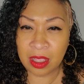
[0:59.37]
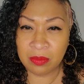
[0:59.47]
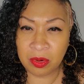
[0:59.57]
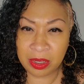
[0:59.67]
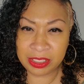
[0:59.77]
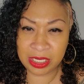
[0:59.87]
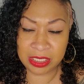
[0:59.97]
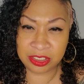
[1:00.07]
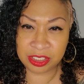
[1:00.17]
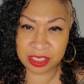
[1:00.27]
But one
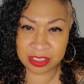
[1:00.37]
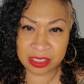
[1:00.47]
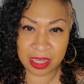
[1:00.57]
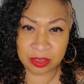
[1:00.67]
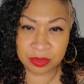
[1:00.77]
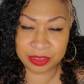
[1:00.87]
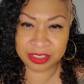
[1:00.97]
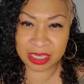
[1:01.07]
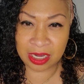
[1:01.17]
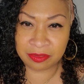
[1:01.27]
thing she does not do is
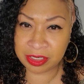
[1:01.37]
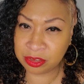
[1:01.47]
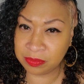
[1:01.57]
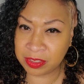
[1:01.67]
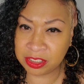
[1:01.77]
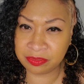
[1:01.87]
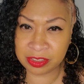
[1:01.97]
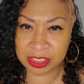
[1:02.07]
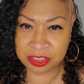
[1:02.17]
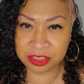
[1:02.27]
tolerate too much in
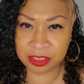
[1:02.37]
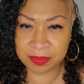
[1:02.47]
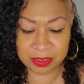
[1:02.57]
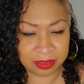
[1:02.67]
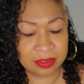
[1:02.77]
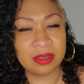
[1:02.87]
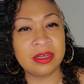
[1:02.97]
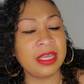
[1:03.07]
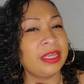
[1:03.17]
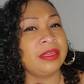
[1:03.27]
relationships,
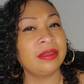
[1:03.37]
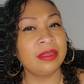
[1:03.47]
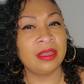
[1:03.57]
okay?